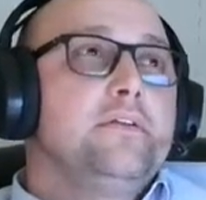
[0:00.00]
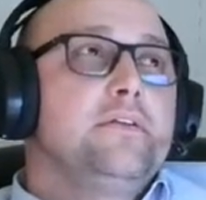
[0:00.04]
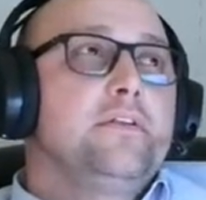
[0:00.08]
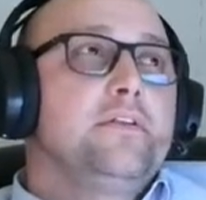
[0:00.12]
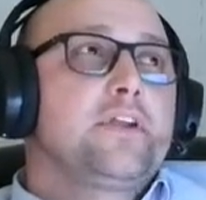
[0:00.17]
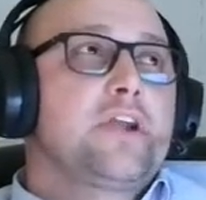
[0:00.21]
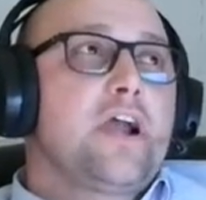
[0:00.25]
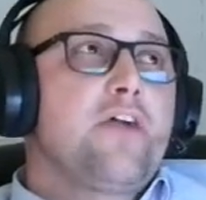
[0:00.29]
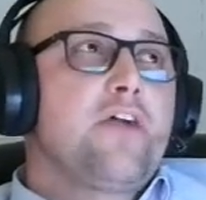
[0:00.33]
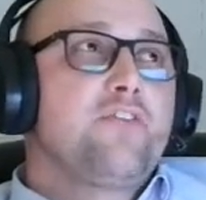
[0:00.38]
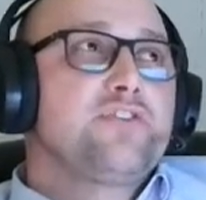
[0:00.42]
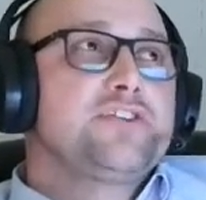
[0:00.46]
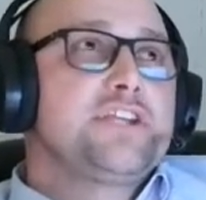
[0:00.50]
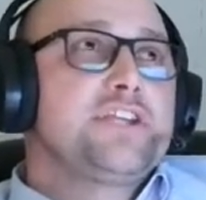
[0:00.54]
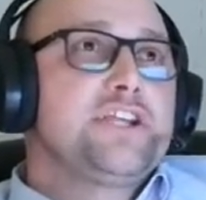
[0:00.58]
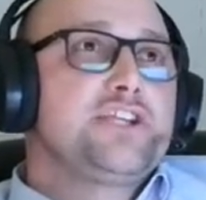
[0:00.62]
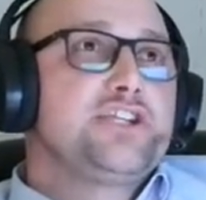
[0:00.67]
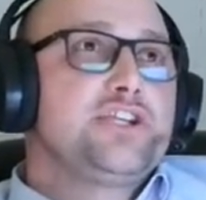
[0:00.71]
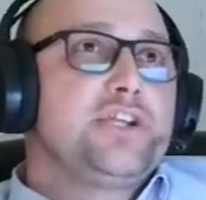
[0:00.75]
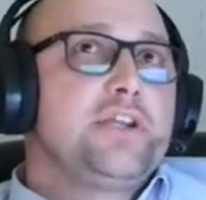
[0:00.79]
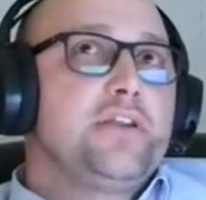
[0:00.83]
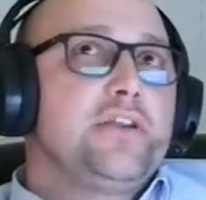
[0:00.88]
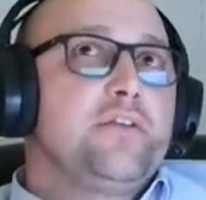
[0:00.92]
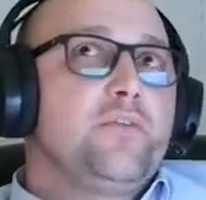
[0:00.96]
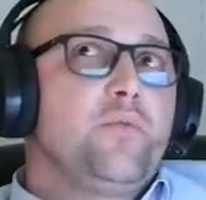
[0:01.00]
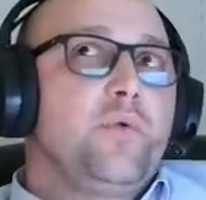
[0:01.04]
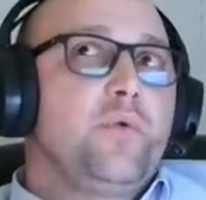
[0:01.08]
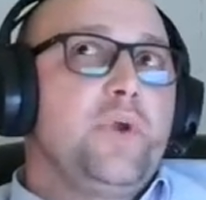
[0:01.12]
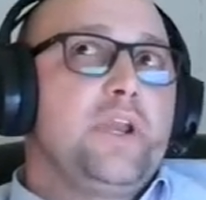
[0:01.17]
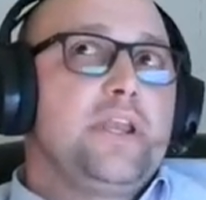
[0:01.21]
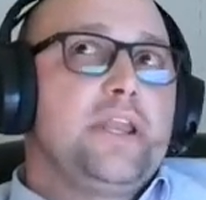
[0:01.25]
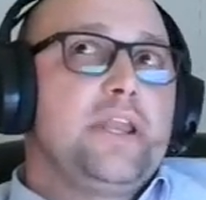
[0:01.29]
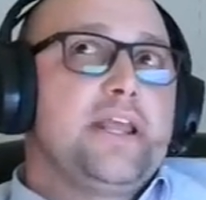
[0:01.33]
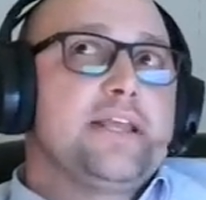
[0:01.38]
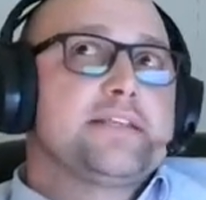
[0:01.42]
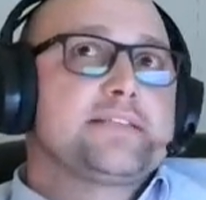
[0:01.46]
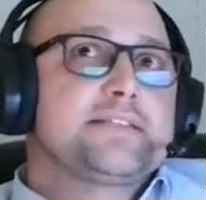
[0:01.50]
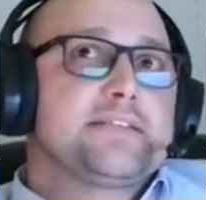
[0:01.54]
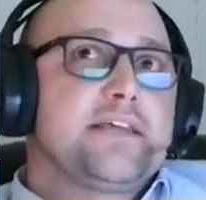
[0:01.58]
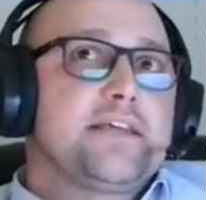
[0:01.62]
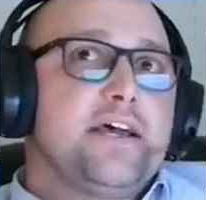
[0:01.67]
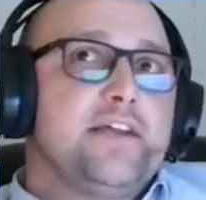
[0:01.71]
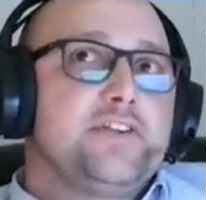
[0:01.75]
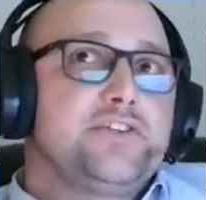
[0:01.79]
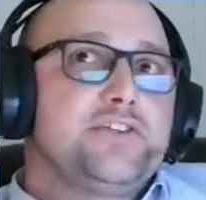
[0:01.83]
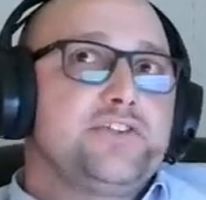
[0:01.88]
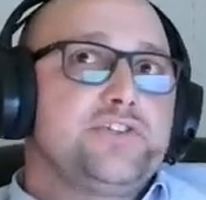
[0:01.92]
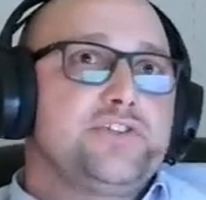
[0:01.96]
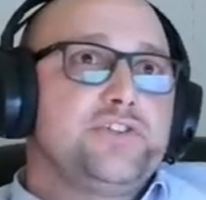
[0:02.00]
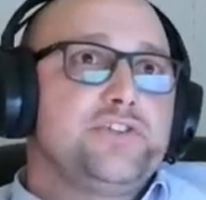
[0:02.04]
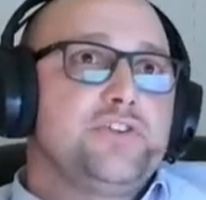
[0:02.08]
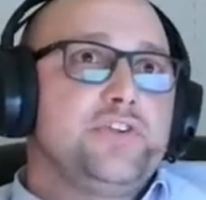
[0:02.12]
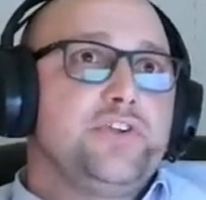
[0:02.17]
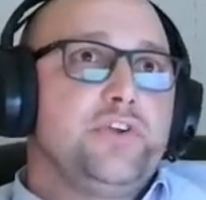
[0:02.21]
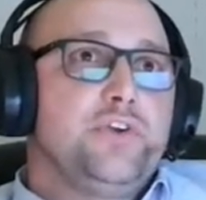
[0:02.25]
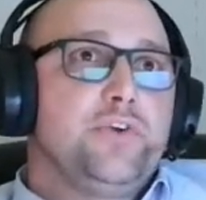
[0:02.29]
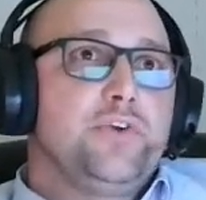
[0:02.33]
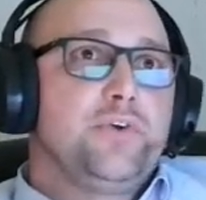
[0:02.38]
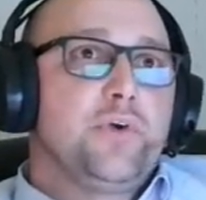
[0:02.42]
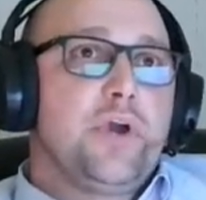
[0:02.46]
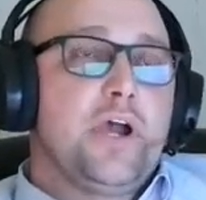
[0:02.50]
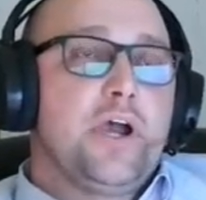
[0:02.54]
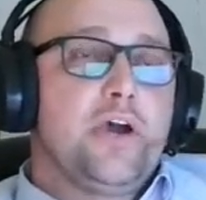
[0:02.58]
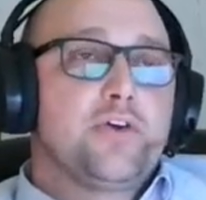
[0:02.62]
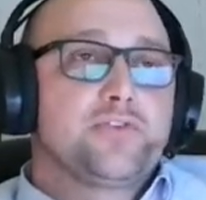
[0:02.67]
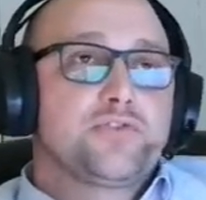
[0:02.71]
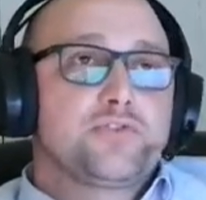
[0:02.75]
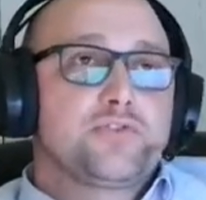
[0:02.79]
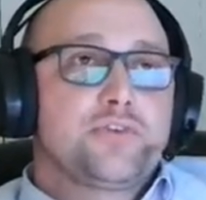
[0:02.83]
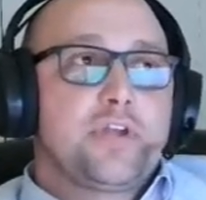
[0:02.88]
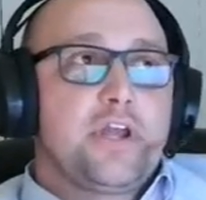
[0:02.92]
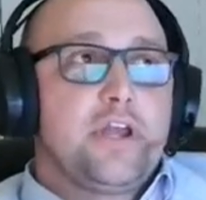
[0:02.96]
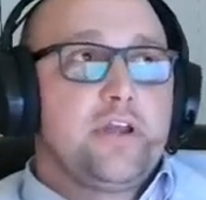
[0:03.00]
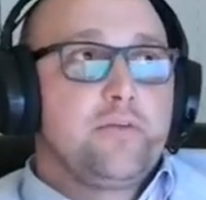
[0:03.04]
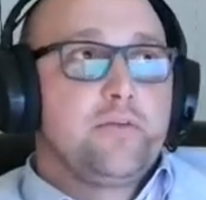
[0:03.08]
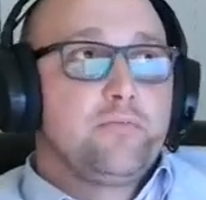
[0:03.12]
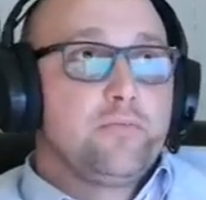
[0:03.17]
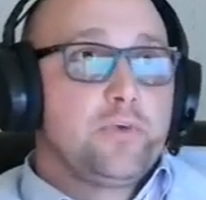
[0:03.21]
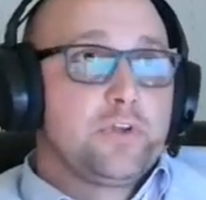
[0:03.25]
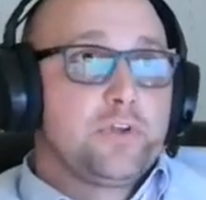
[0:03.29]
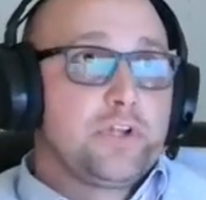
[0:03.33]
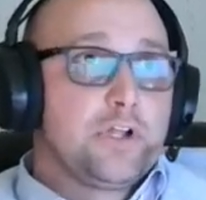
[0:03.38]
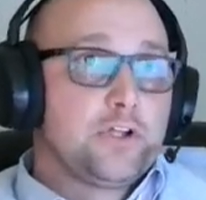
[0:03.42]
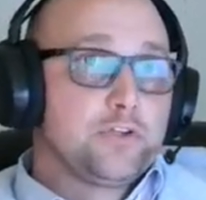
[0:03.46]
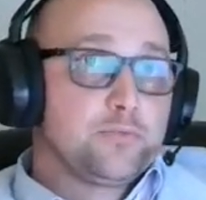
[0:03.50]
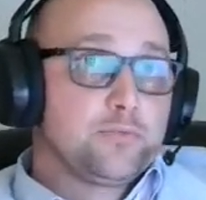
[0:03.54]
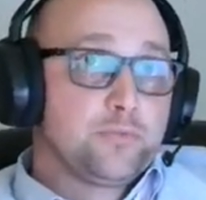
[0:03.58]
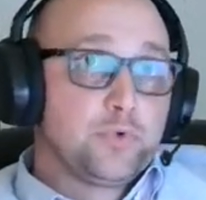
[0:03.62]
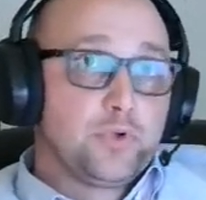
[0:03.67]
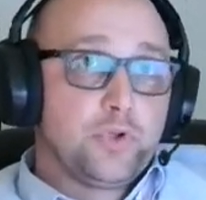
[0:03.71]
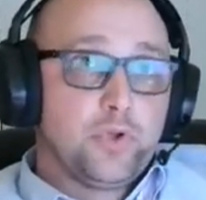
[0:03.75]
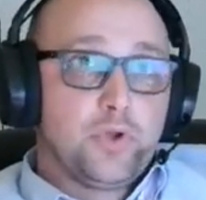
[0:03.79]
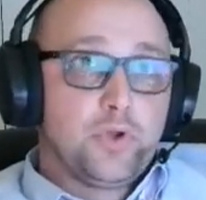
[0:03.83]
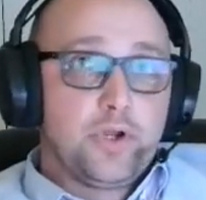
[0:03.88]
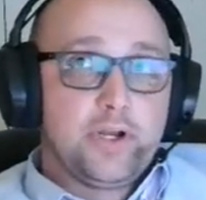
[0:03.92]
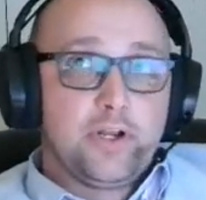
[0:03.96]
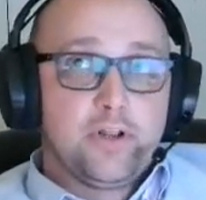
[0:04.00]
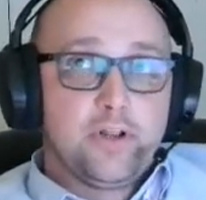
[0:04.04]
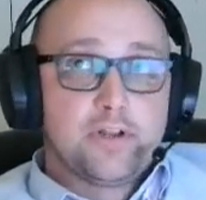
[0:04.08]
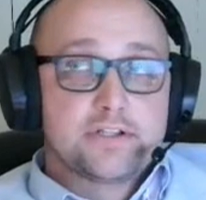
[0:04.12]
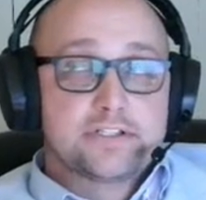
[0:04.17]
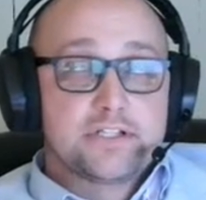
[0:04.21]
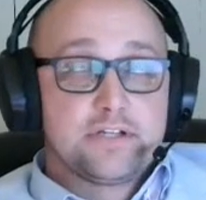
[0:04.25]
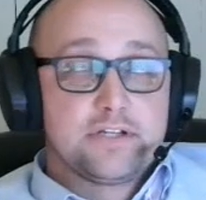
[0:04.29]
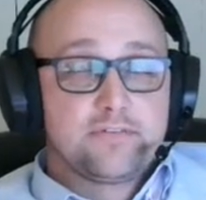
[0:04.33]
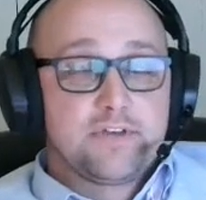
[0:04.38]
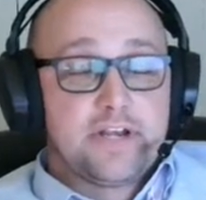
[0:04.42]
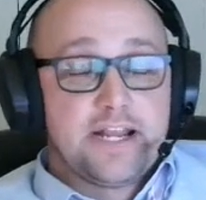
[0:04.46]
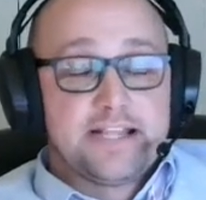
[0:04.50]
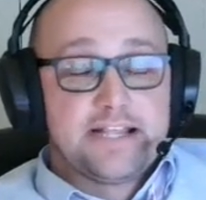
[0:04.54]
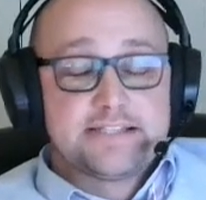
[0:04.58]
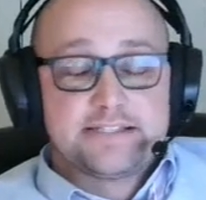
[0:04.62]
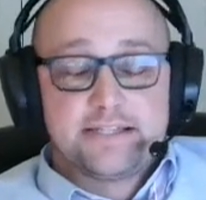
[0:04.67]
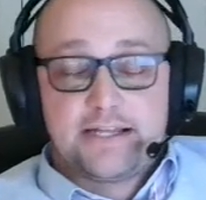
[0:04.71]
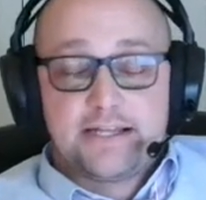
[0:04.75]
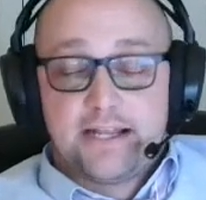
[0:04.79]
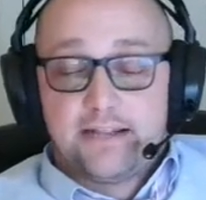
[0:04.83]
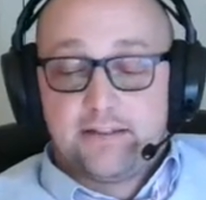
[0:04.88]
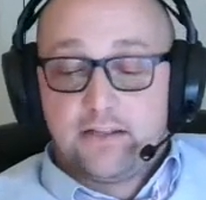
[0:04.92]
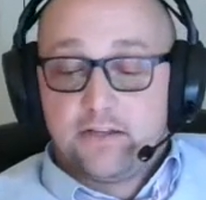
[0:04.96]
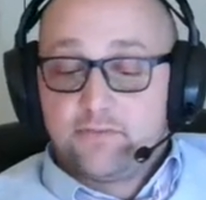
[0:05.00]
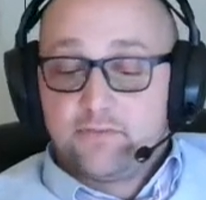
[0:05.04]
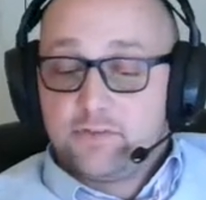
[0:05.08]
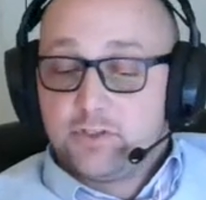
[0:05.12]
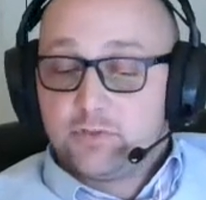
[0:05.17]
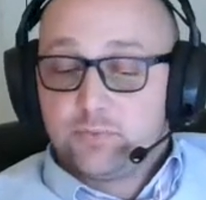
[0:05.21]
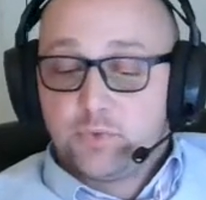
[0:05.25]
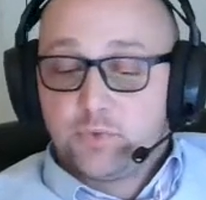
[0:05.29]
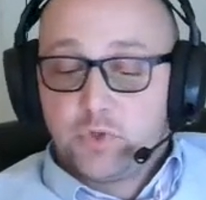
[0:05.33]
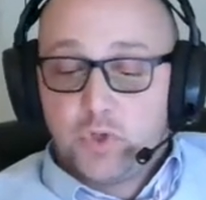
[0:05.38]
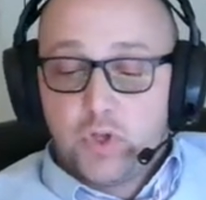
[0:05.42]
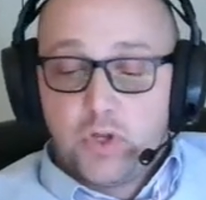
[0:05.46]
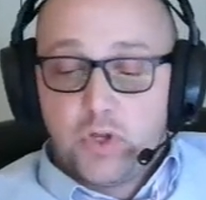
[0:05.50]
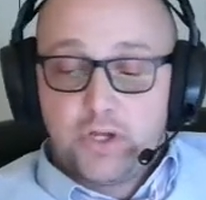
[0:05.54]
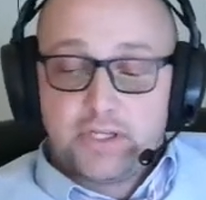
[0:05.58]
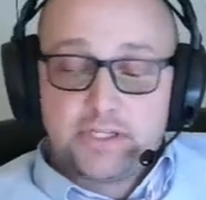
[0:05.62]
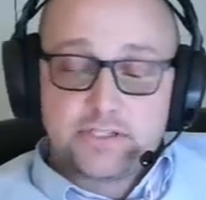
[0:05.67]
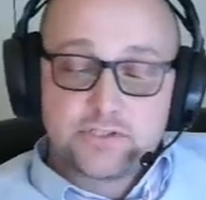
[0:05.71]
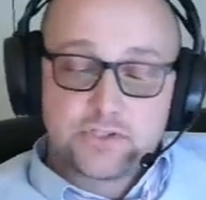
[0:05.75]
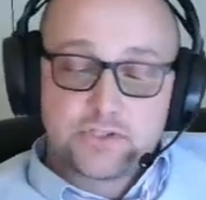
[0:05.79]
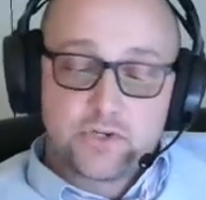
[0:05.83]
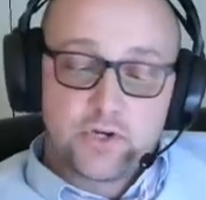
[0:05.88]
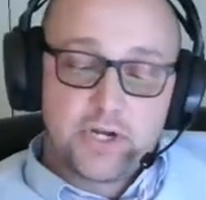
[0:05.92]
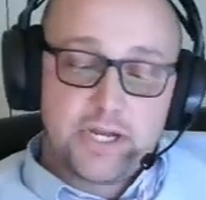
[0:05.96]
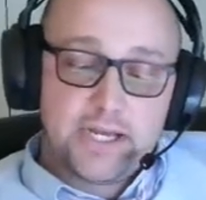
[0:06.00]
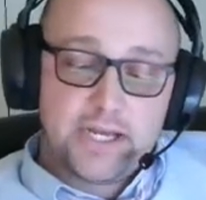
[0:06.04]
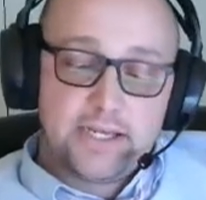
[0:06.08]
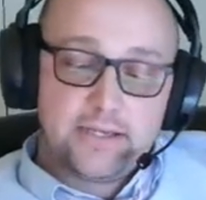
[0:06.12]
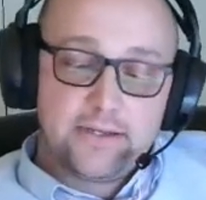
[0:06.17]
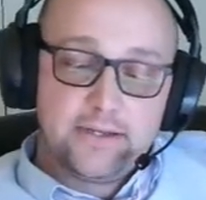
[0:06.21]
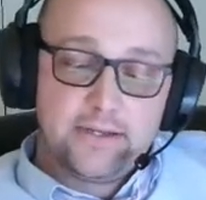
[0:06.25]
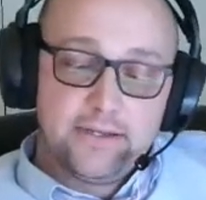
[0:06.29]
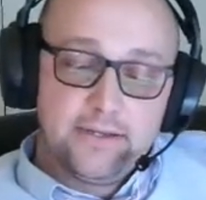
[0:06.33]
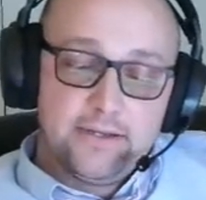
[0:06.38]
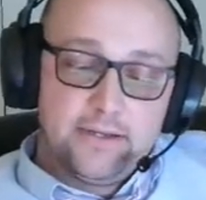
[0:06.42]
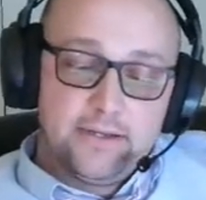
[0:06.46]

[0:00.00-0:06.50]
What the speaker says: the conversation went as such to, how's your time with Alder Malloy and all stuff? And I said, I love Alder Malloy. He's great.